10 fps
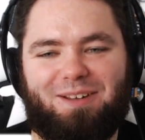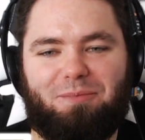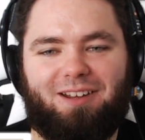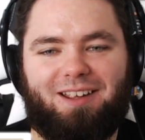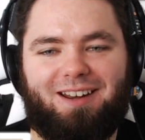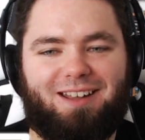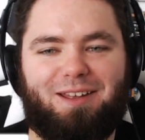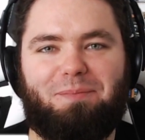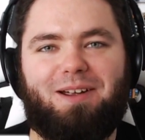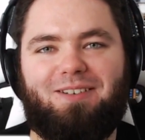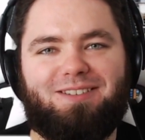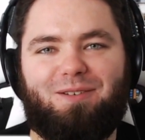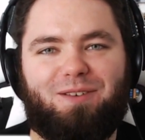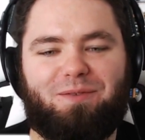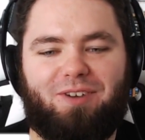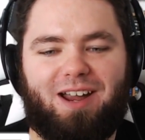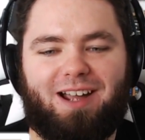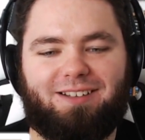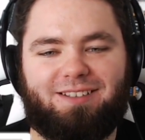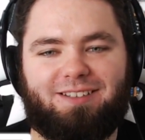Brilliant. And their parents don't even
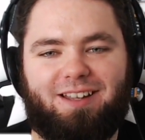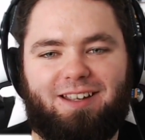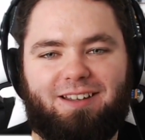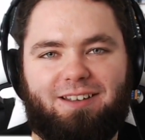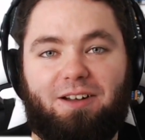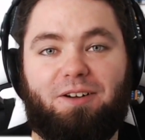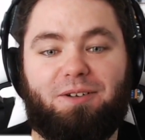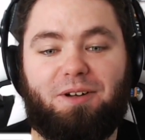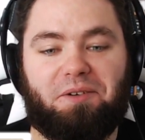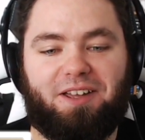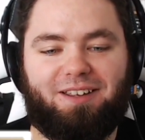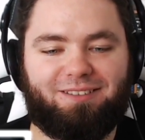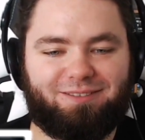react. It's like, oh, okay.